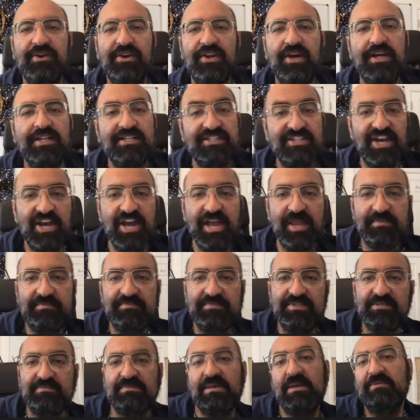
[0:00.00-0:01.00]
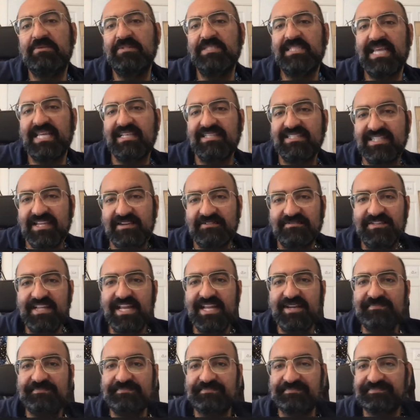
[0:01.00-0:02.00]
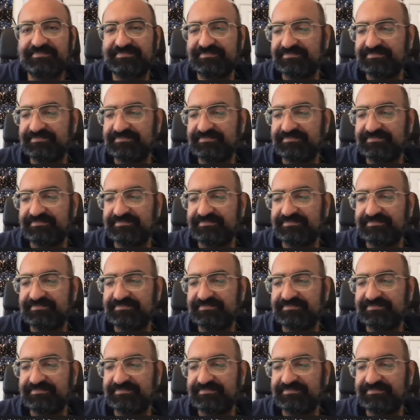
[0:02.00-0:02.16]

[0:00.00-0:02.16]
on our time to be able to get stuff done.